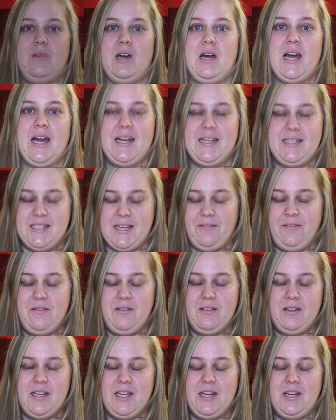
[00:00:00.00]
I
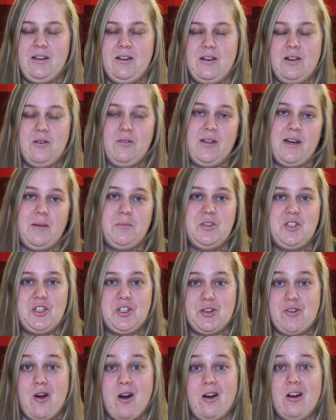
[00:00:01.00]
definitely know that I'm
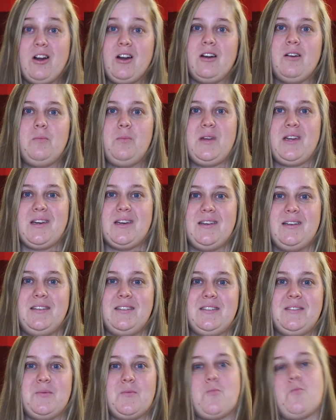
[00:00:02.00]
stronger
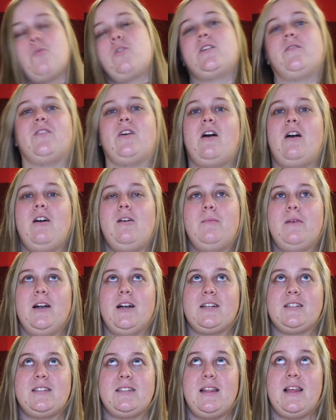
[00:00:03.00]
because one of the
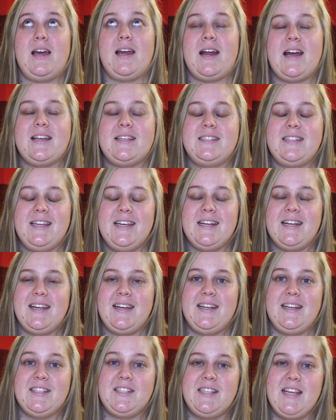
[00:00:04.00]
hallmarks that I see it
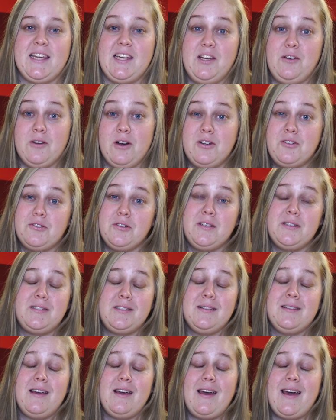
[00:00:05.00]
in is taking groceries to the